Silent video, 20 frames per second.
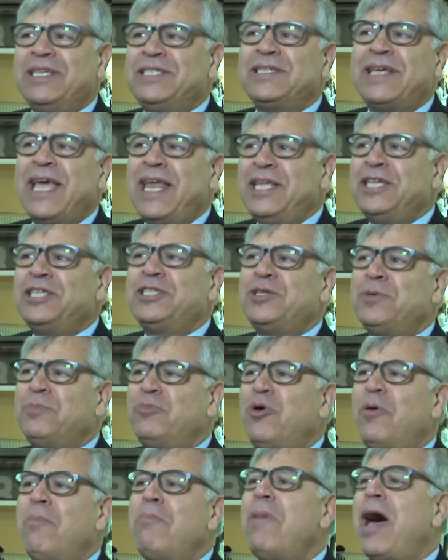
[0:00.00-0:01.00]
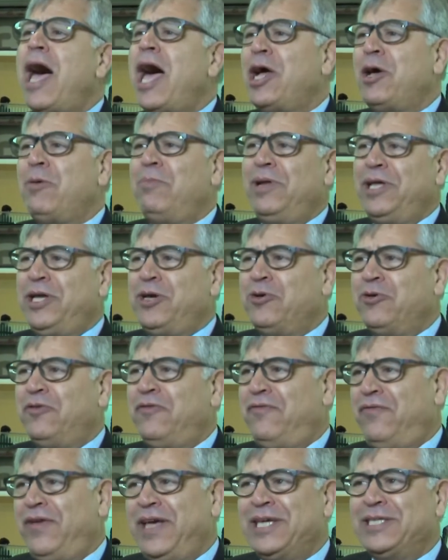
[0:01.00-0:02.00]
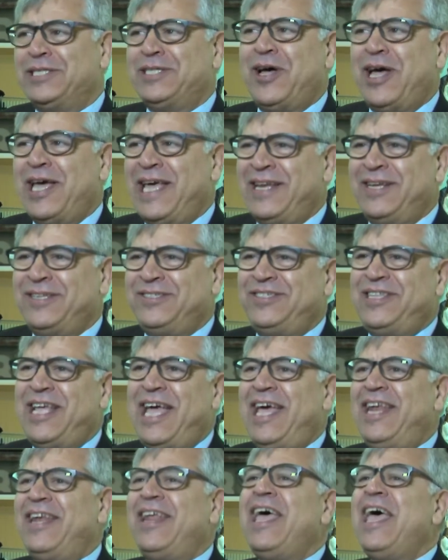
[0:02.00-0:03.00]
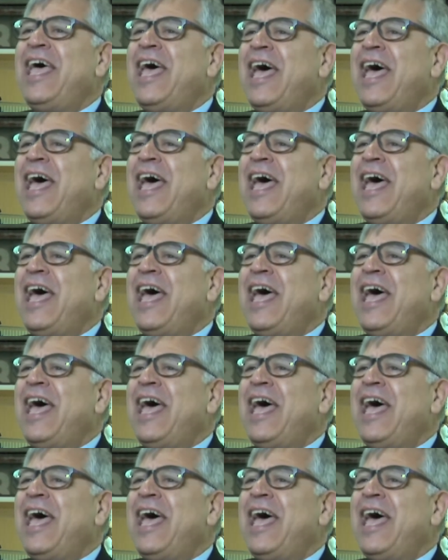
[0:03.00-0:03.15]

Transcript: It's getting some remarkably good figures, I understand.